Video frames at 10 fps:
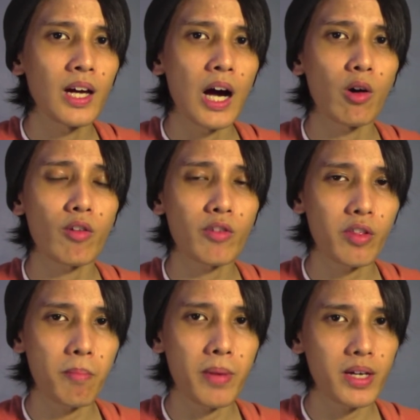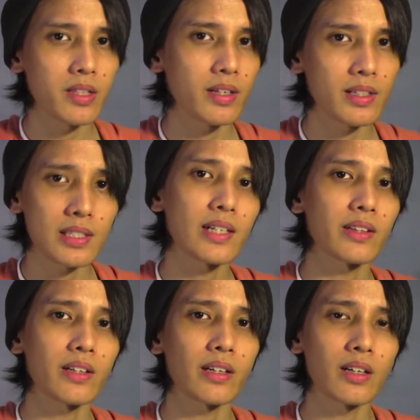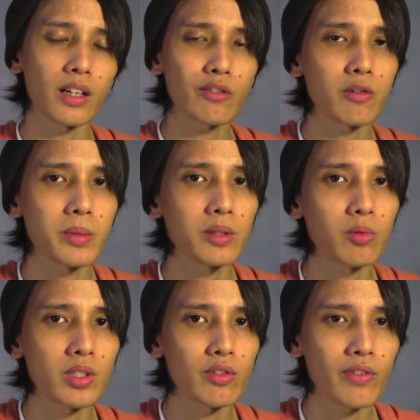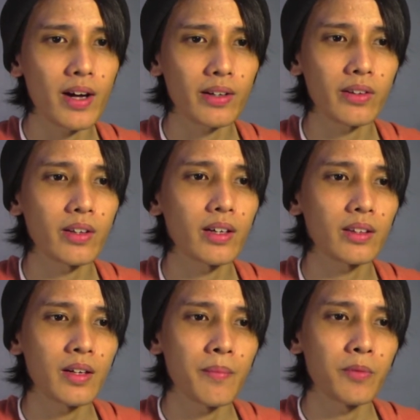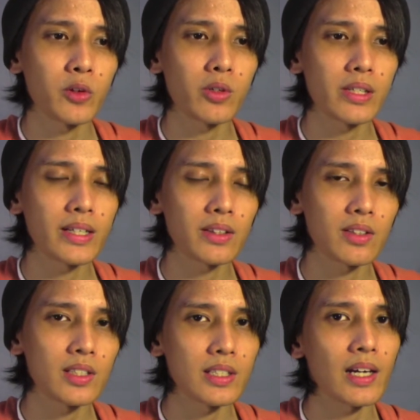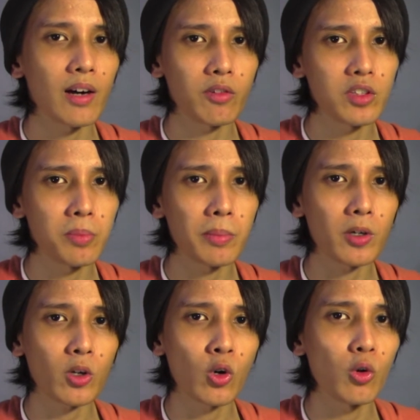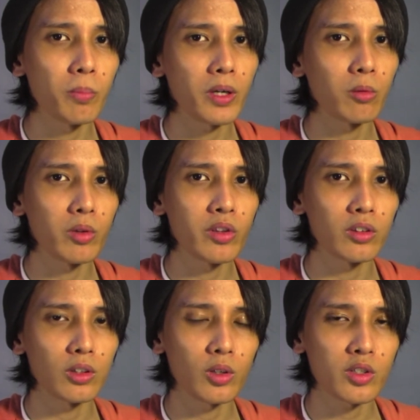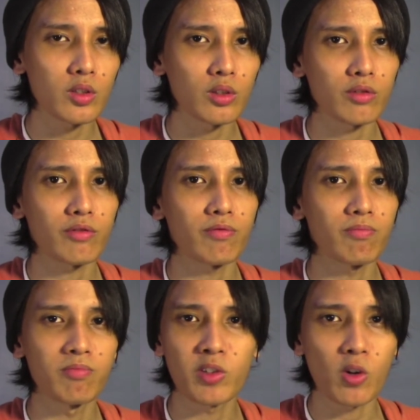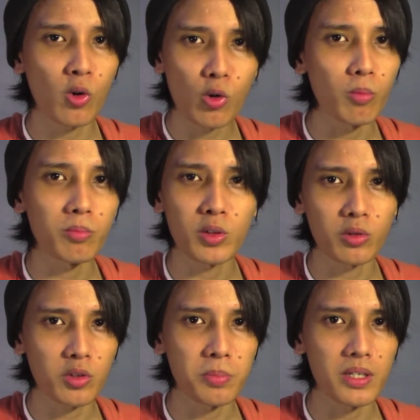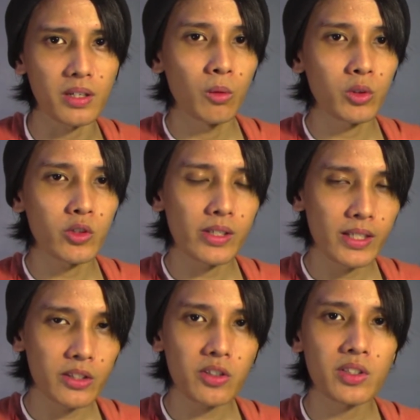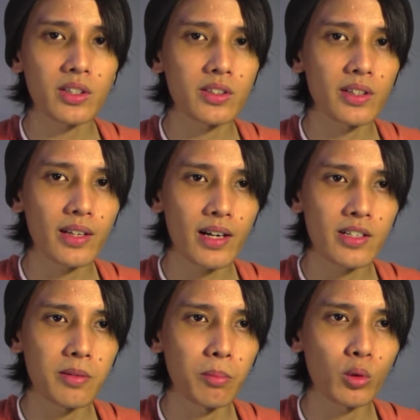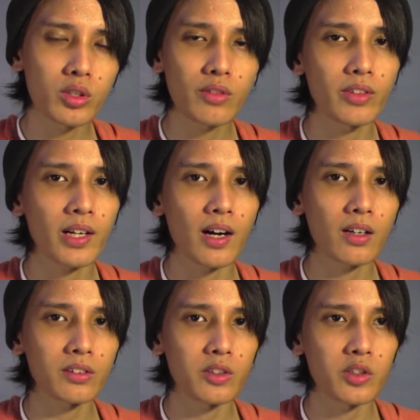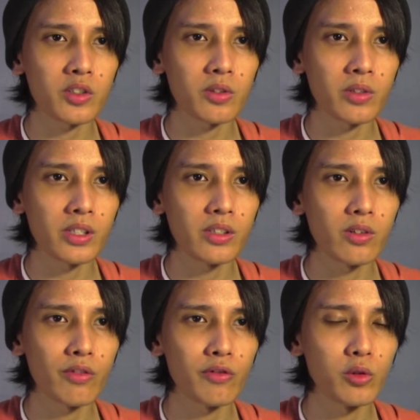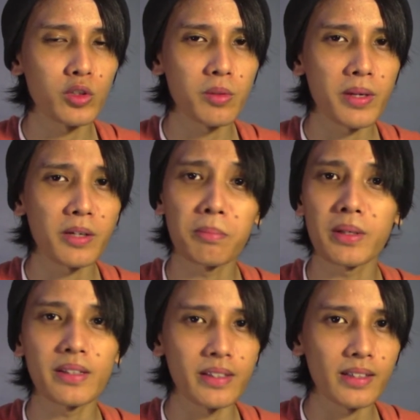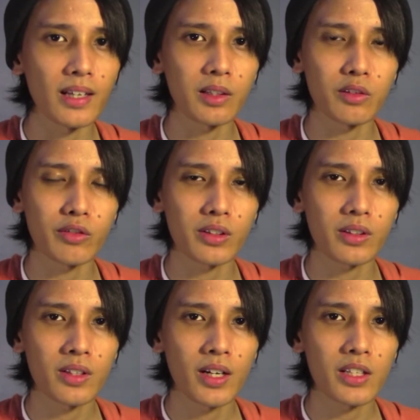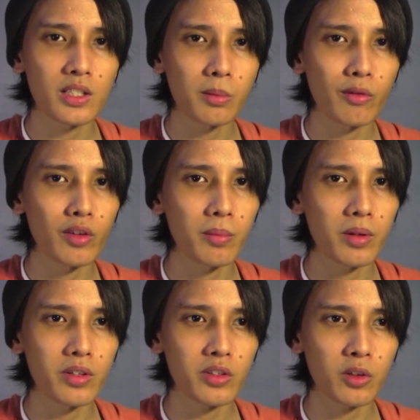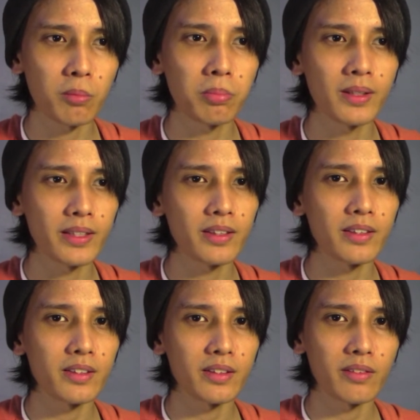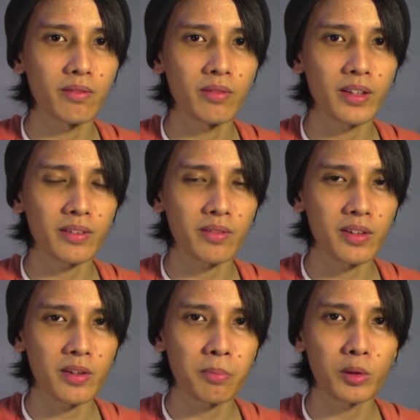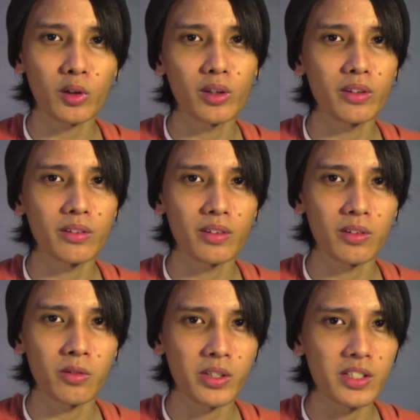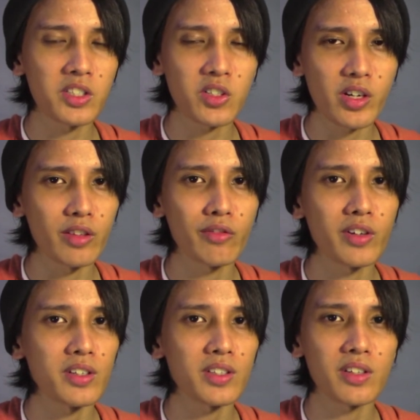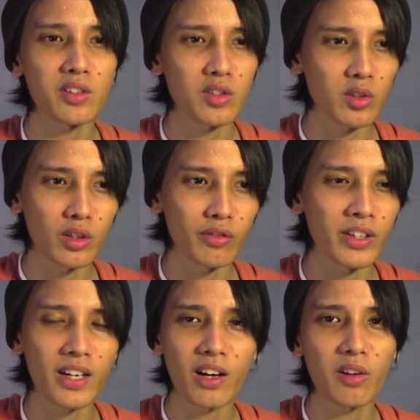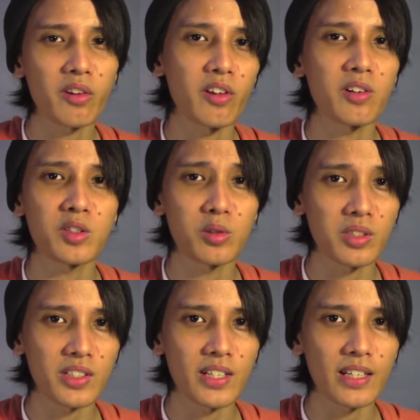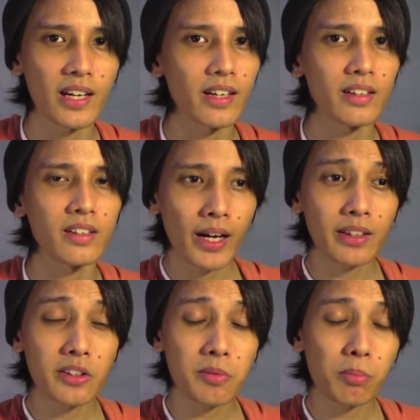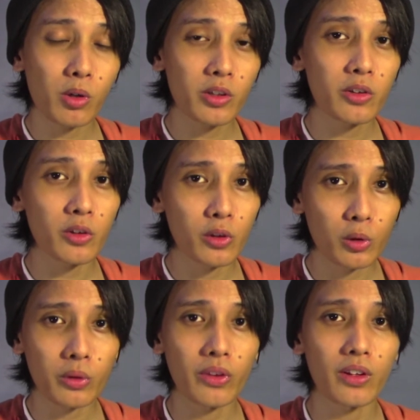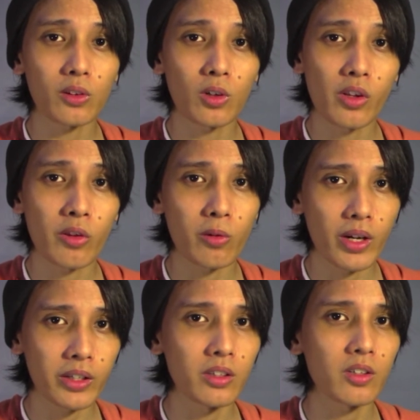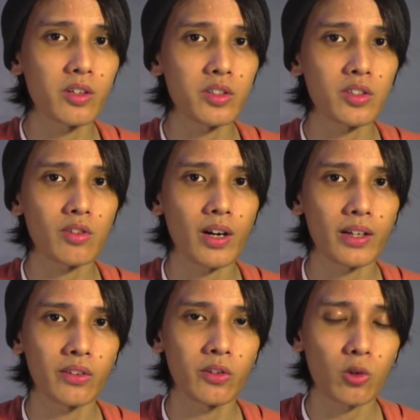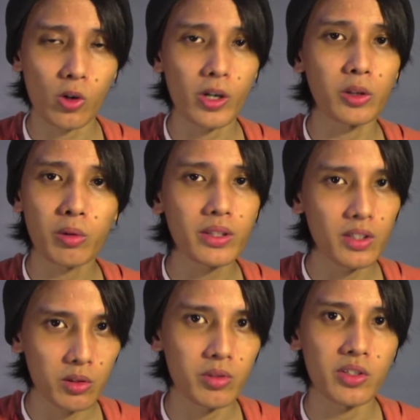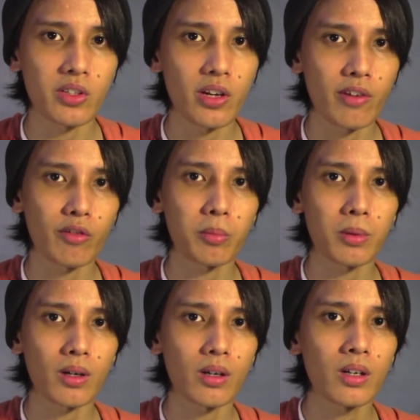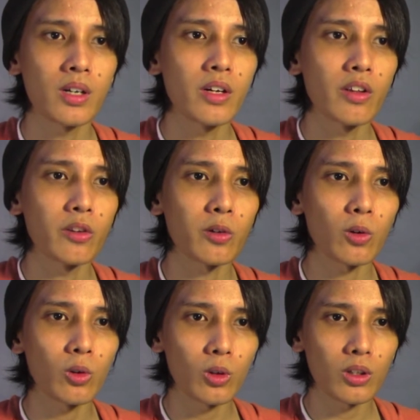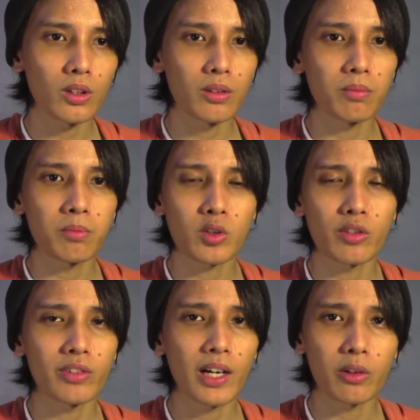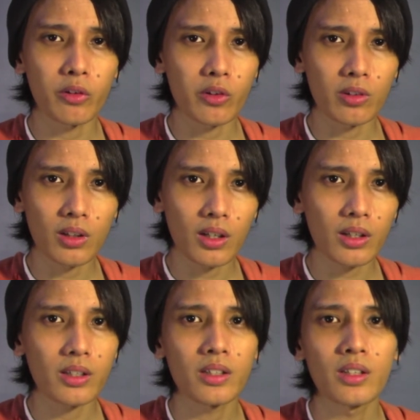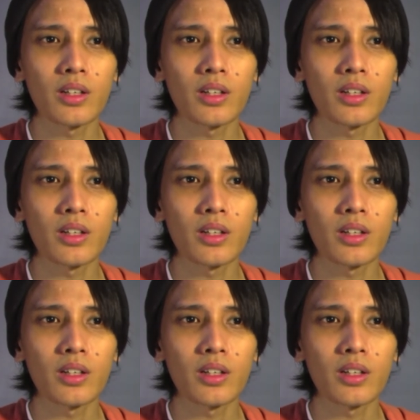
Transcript: However, the main insight that I got from it was the fact that you really get to see how these people are coping with the loss of their home, so to speak. What's really interesting is that actually most of the characters really refuse to make a big deal out of it. And some of them are just completely, like, they put on a really straight face and just sort of get out of there as soon as they can. And it's important to note that all the regulars at the Roaring Twenties, which is the name of the bar, they're all sort of down on their luck.